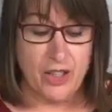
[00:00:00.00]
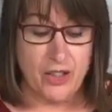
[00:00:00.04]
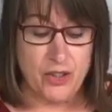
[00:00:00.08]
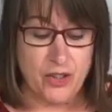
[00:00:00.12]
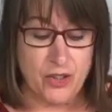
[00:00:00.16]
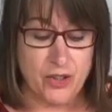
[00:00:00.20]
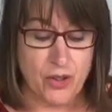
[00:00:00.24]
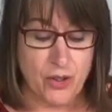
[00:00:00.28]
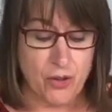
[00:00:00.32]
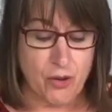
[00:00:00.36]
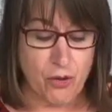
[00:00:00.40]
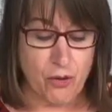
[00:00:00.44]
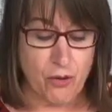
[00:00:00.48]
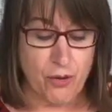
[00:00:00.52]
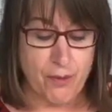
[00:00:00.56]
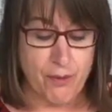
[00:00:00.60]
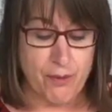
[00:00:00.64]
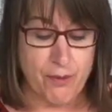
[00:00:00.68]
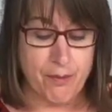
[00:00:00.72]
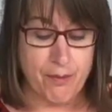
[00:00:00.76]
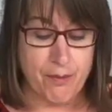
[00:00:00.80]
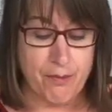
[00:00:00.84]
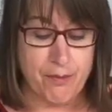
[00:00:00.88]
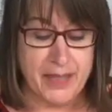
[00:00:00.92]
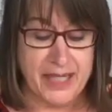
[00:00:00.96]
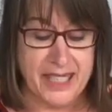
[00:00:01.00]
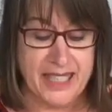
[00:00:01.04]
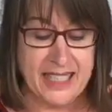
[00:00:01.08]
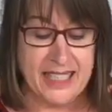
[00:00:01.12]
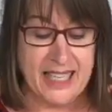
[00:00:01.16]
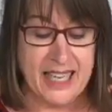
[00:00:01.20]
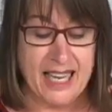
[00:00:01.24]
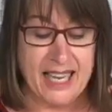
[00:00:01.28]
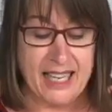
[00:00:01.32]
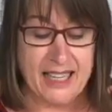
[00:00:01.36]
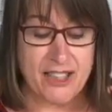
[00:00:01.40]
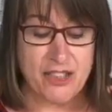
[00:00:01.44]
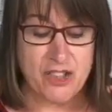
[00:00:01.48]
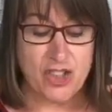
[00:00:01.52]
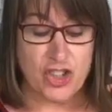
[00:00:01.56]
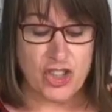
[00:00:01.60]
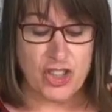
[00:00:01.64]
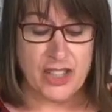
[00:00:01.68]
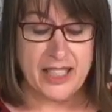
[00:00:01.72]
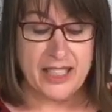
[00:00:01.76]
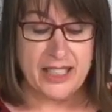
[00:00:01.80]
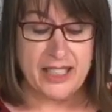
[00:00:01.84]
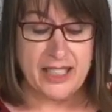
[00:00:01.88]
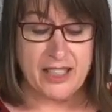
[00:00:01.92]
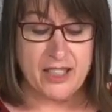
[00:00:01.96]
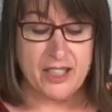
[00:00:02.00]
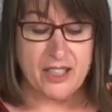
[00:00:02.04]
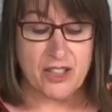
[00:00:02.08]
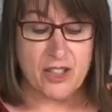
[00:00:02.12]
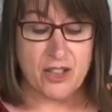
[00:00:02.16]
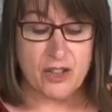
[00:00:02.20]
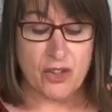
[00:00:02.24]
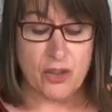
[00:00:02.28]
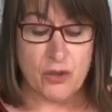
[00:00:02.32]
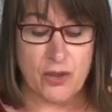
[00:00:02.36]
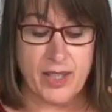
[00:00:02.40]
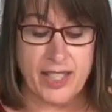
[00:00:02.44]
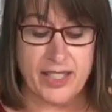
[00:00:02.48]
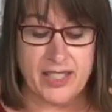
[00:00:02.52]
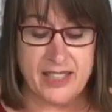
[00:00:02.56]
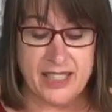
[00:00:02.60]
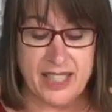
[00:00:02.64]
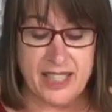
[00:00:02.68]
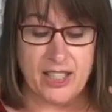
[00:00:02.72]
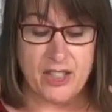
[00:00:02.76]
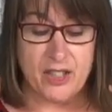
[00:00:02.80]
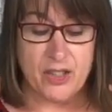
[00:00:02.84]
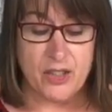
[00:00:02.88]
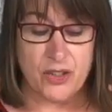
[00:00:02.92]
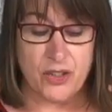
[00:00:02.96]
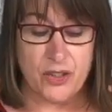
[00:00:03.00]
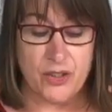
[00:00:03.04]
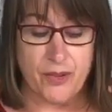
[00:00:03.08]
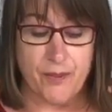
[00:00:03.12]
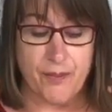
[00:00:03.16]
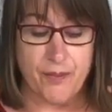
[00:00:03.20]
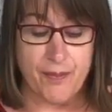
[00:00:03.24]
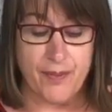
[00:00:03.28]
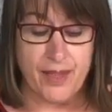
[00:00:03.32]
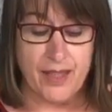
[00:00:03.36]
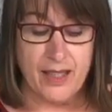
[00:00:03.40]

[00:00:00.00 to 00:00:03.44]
So B actually is the correct answer.